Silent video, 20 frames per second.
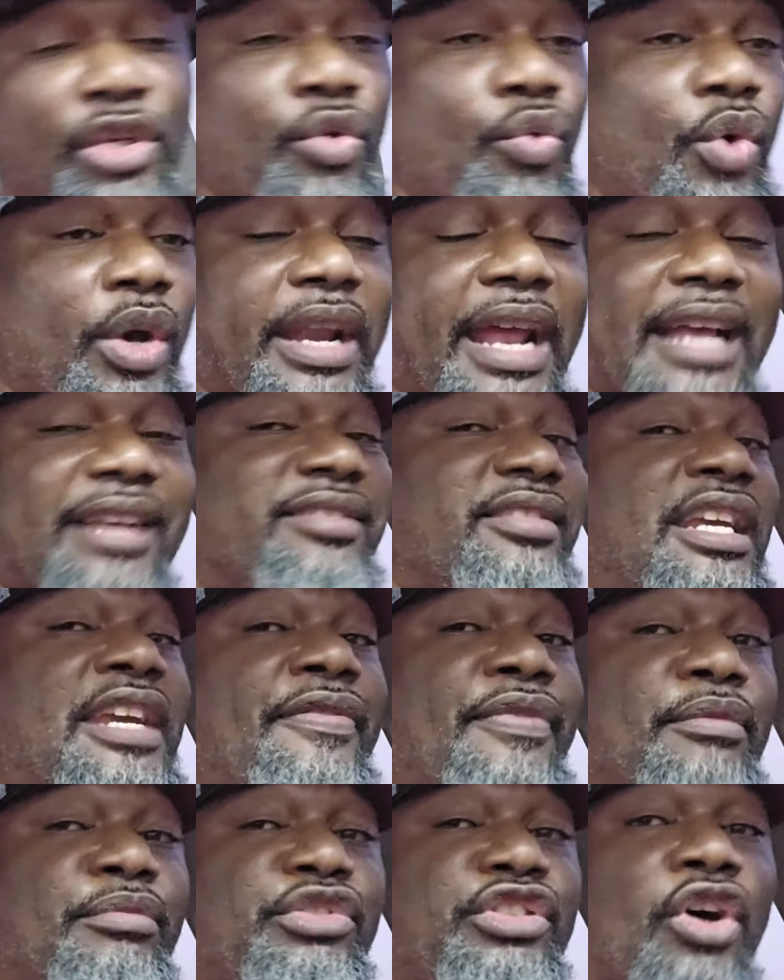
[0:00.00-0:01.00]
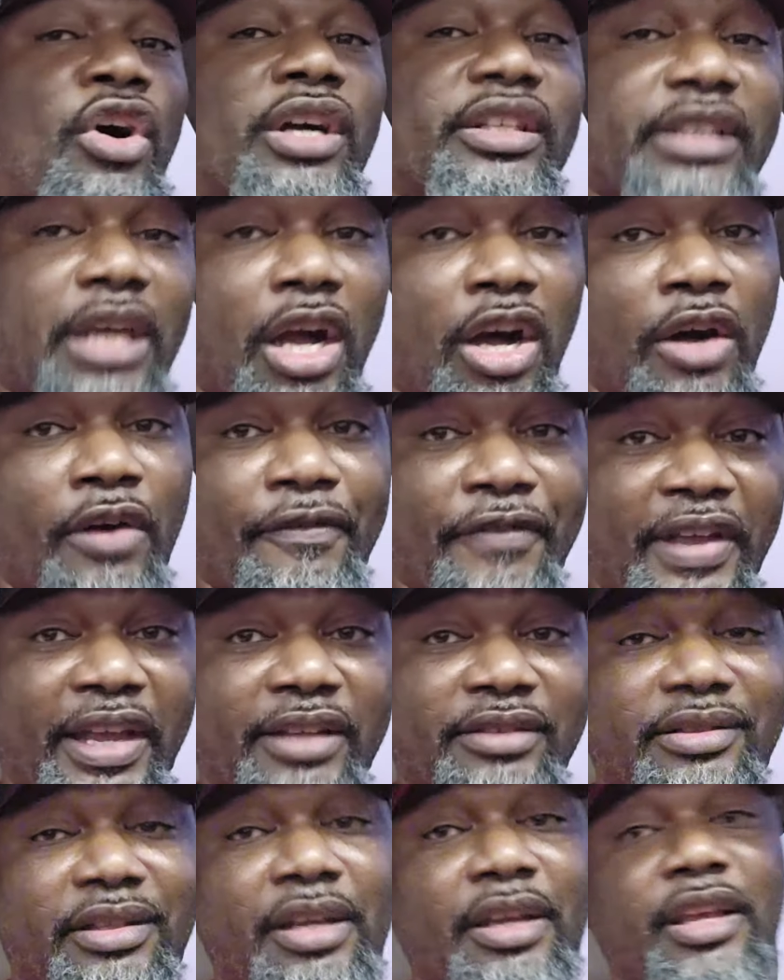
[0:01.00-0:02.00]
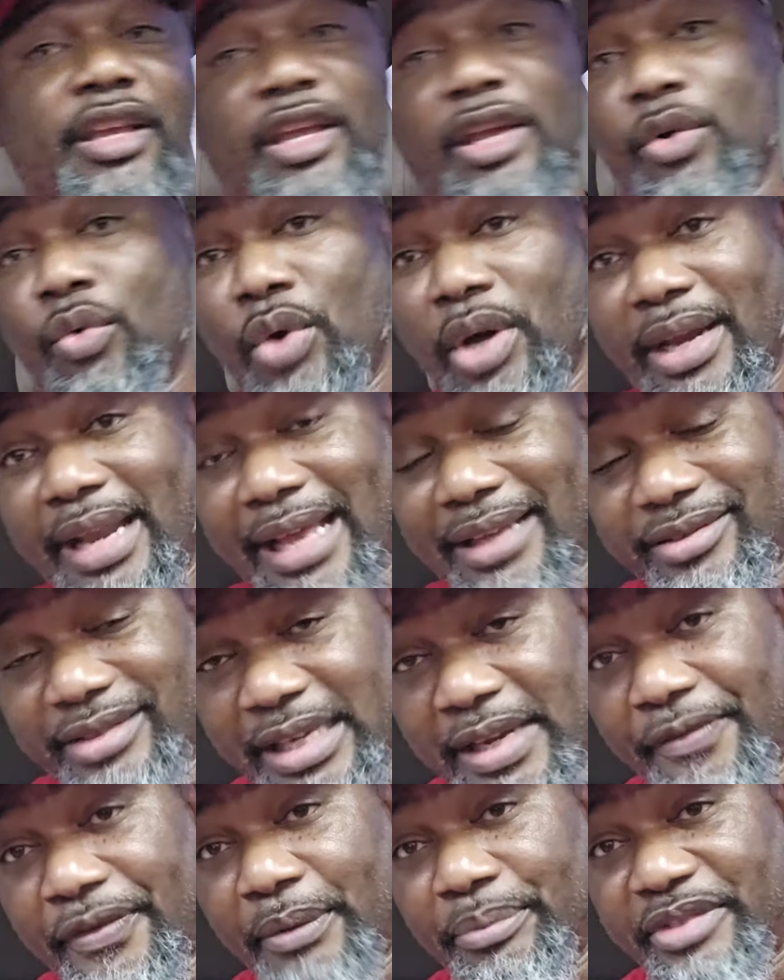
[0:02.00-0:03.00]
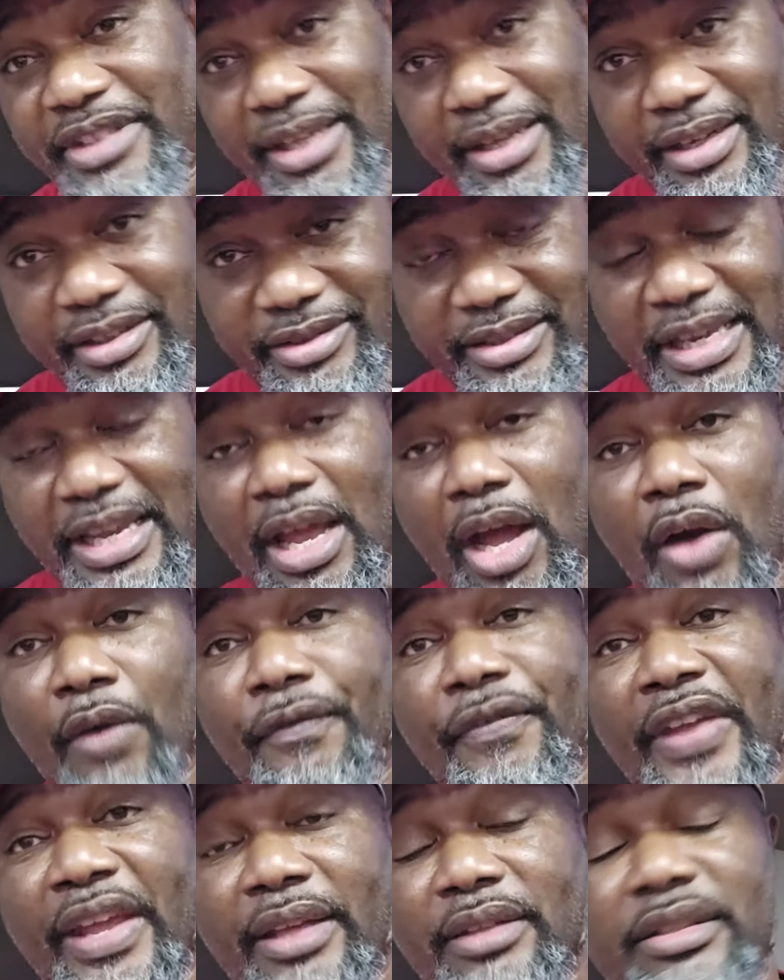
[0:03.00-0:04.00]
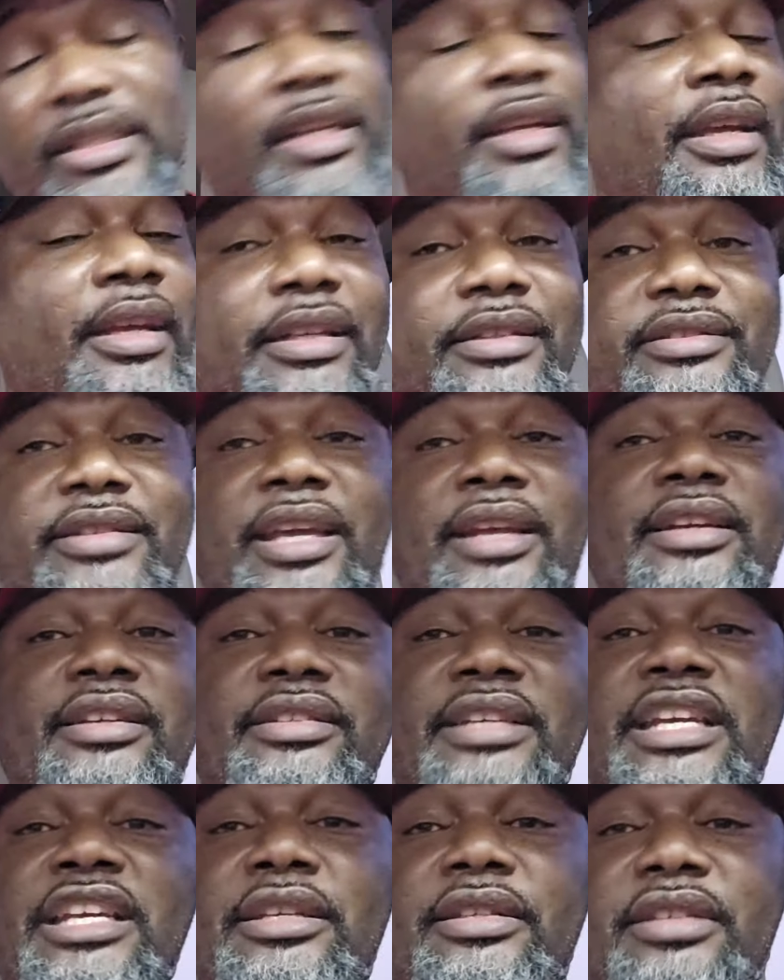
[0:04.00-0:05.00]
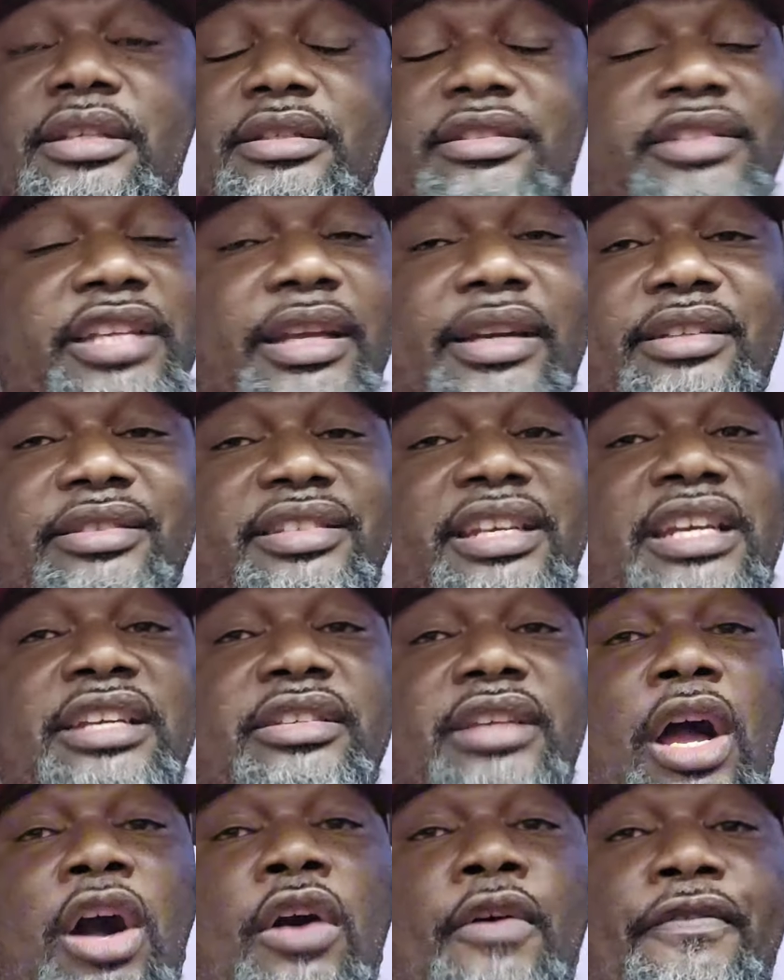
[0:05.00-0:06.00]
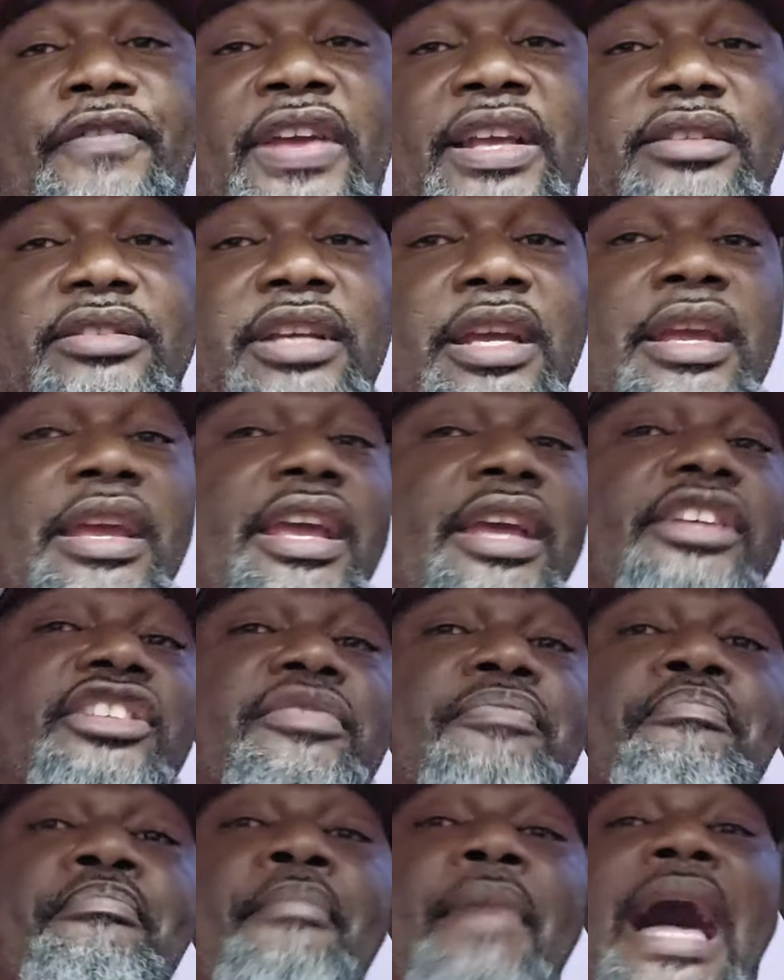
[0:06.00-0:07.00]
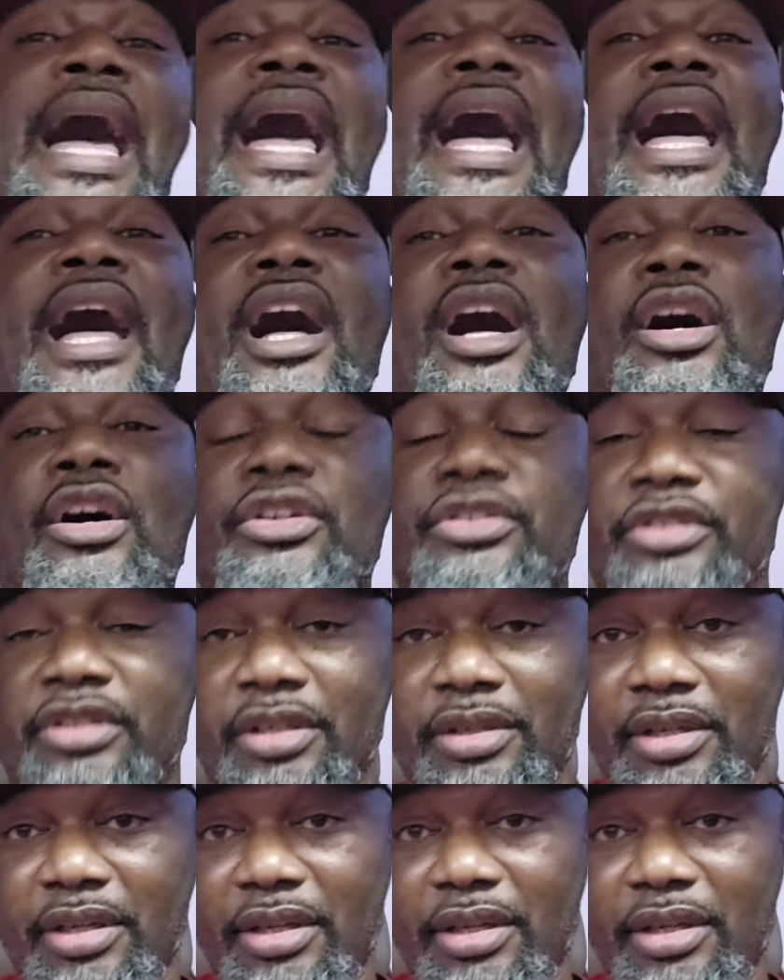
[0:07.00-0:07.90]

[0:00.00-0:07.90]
What I see from Georgia offense and what I see from Tennessee offense, Tennessee's offense is miles